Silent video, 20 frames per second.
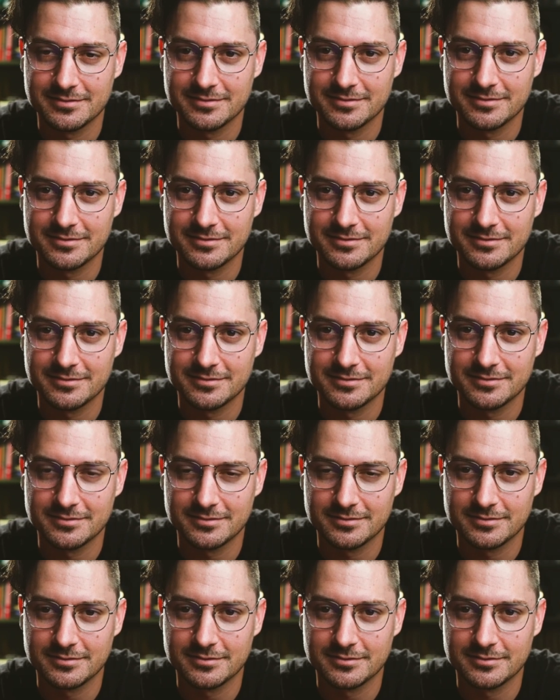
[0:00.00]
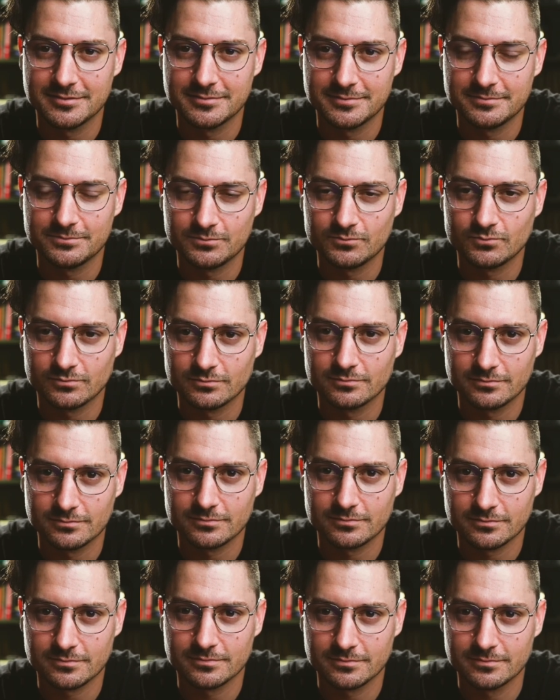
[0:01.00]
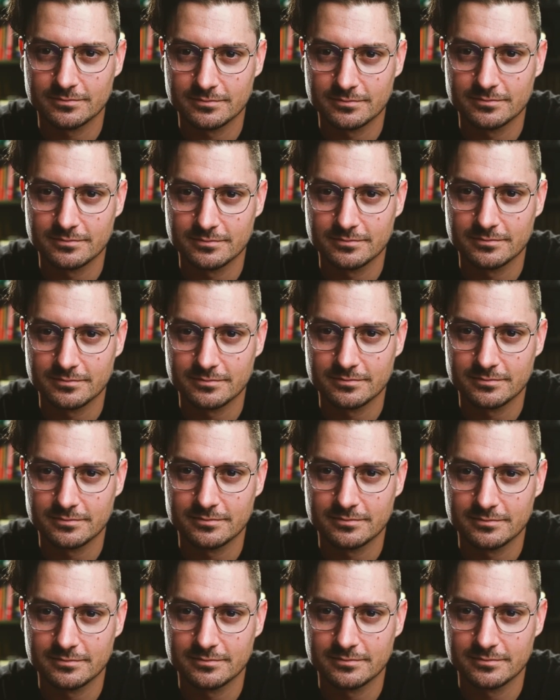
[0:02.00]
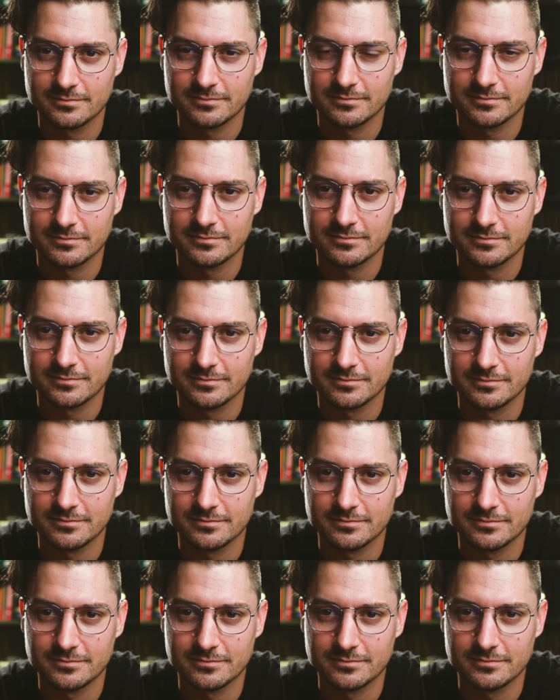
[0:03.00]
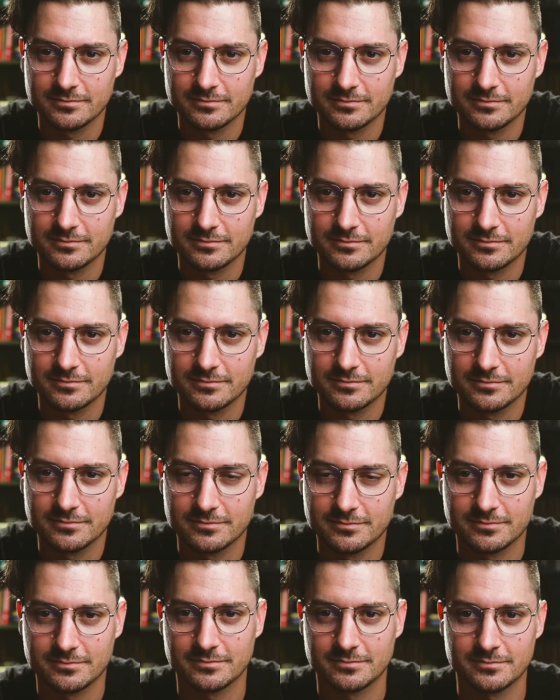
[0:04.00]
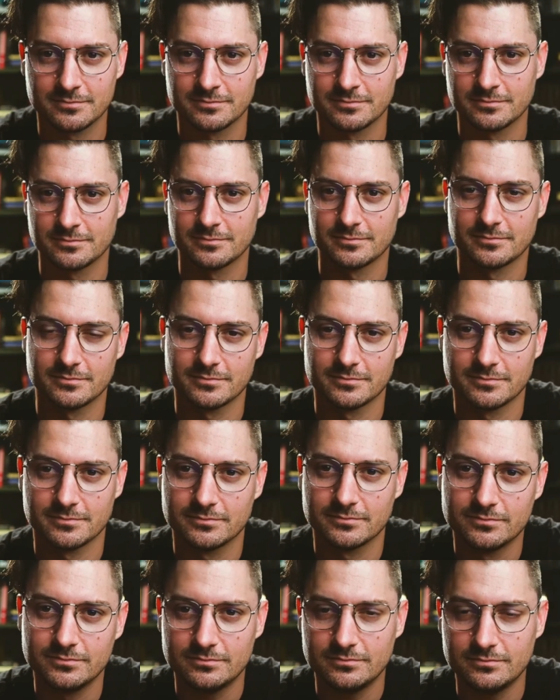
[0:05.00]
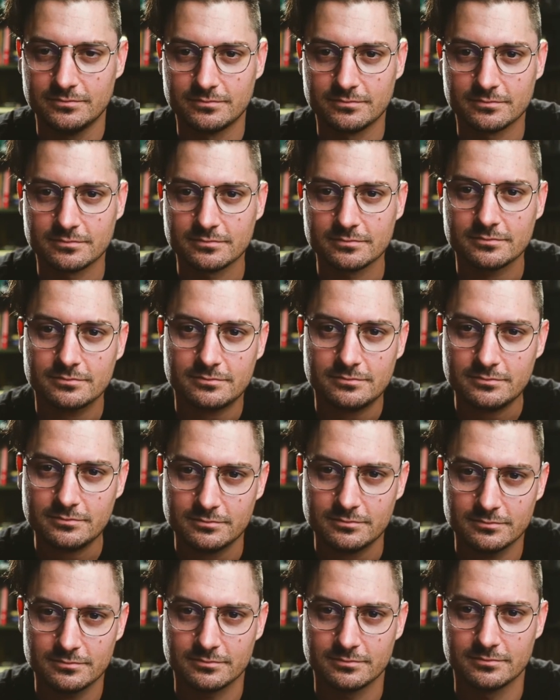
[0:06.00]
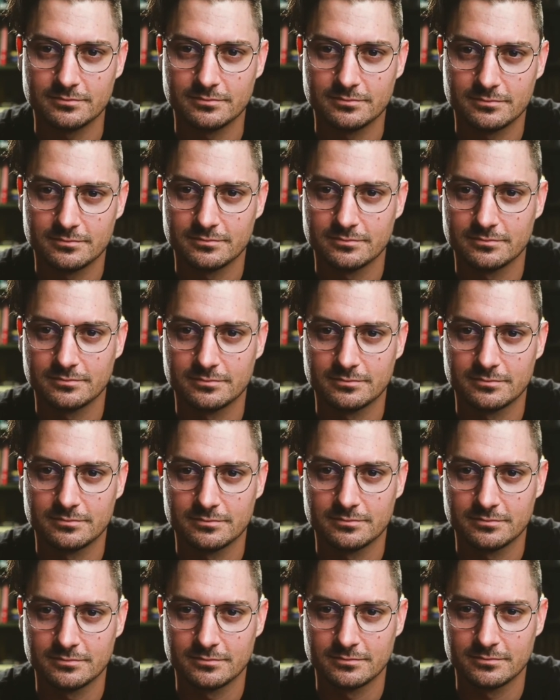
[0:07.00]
The person shown says nothing.